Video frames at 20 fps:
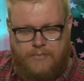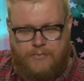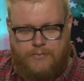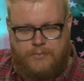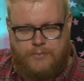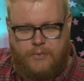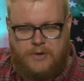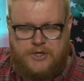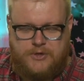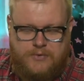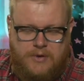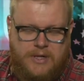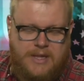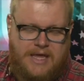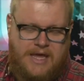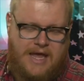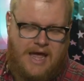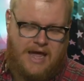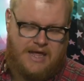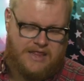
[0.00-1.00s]
Which
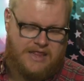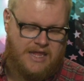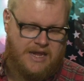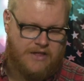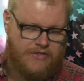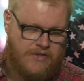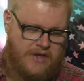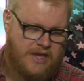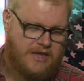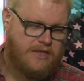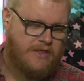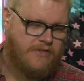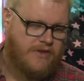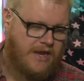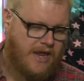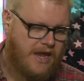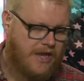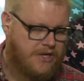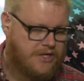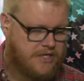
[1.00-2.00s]
really, I think, at the end of the
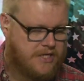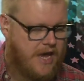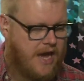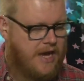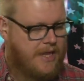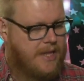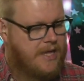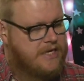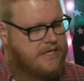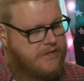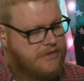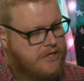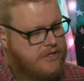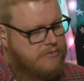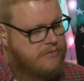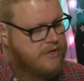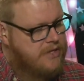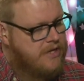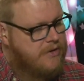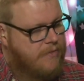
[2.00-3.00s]
day, just highlights this
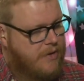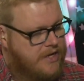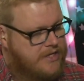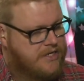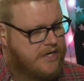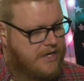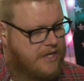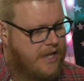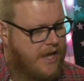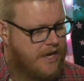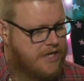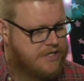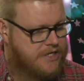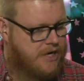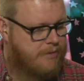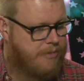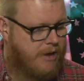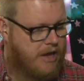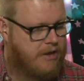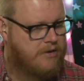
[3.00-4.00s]
really was an
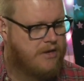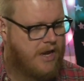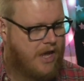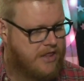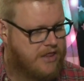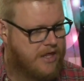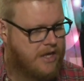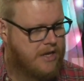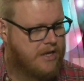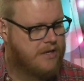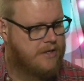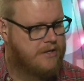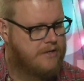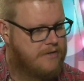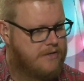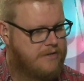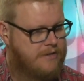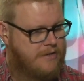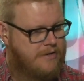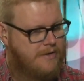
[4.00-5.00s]
election about nothing.
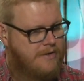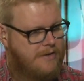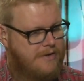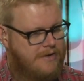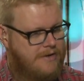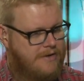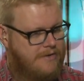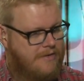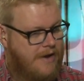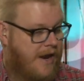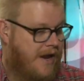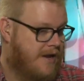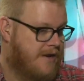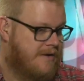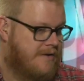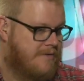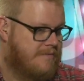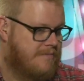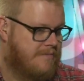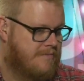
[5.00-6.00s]
Right?
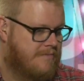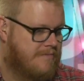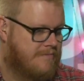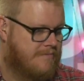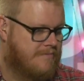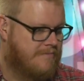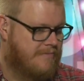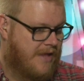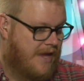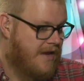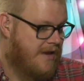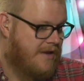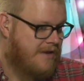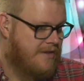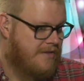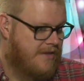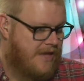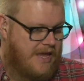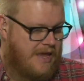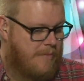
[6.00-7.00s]
Like,
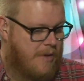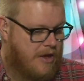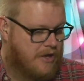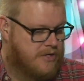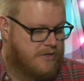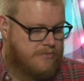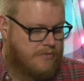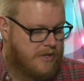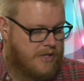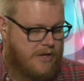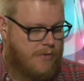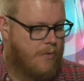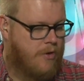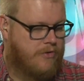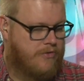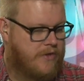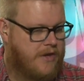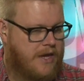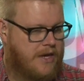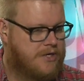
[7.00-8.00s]
the emails really
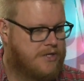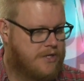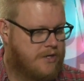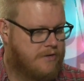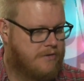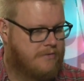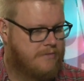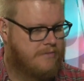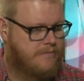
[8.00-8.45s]
weren't the issue.